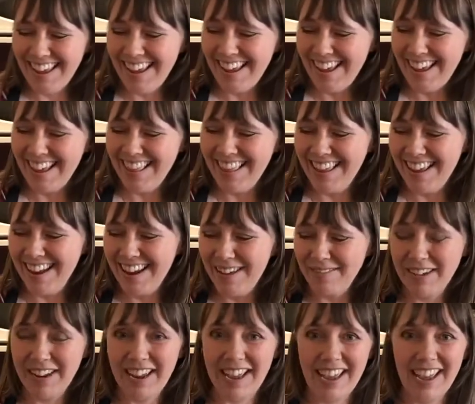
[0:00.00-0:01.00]
And then I'm
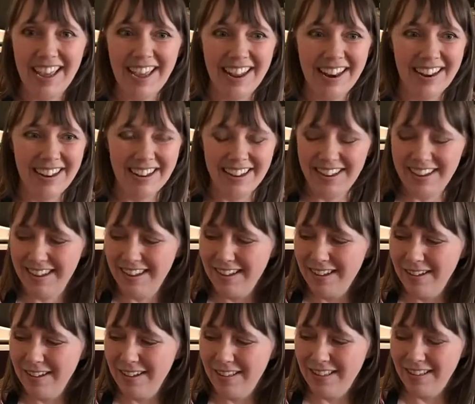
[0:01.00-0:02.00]
going to add
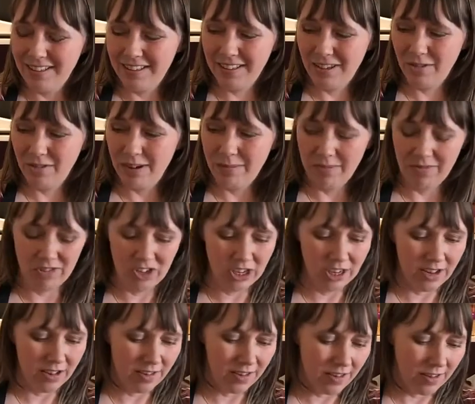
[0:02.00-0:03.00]
this cream of
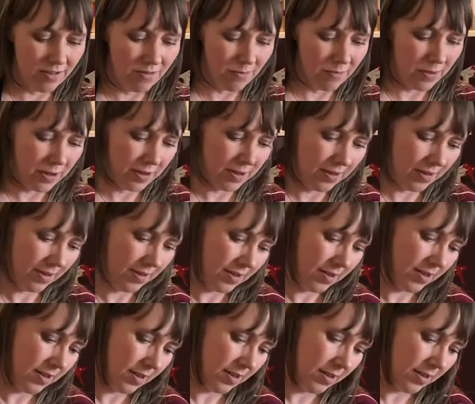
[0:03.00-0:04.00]
chicken soup.
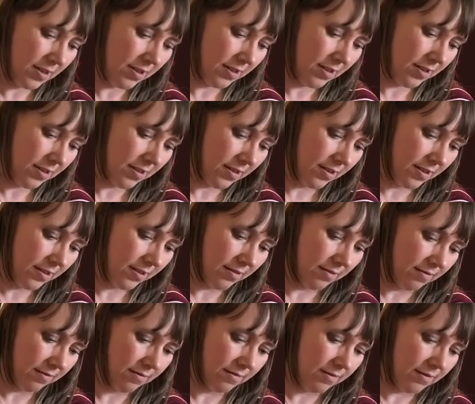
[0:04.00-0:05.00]

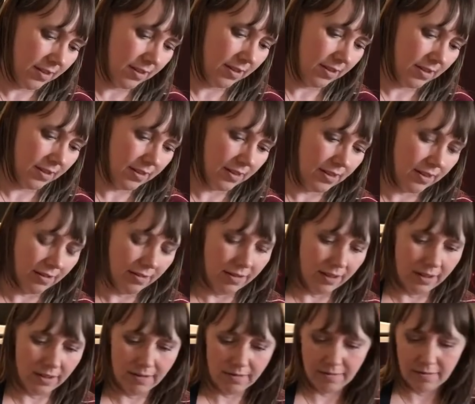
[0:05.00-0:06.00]
Oh, there
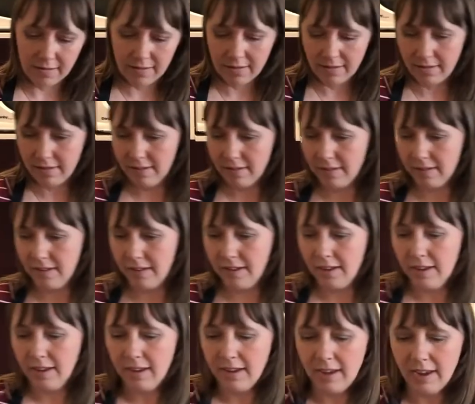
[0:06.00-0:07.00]
we go.
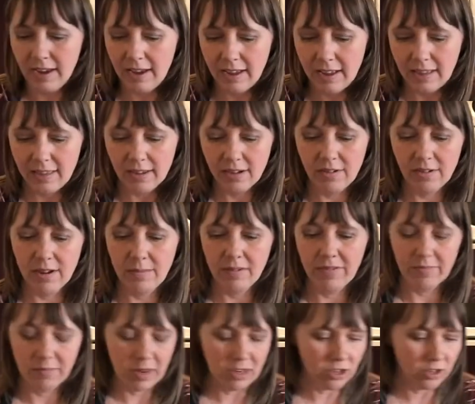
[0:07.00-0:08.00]
And the cream of
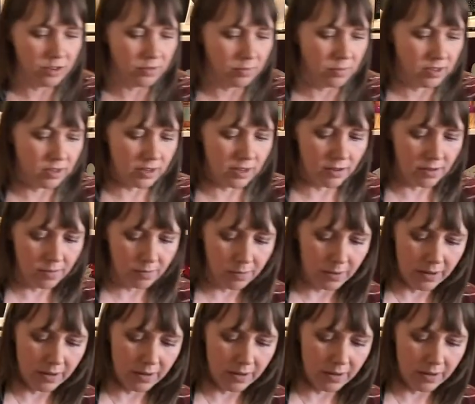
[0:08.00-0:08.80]
mushroom soup.